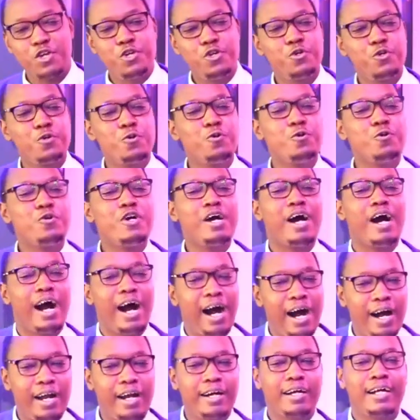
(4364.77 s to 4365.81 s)
You
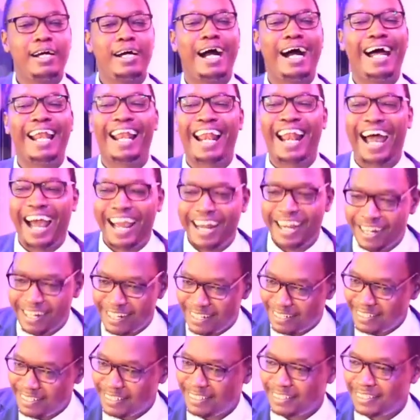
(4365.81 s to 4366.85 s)
are a liar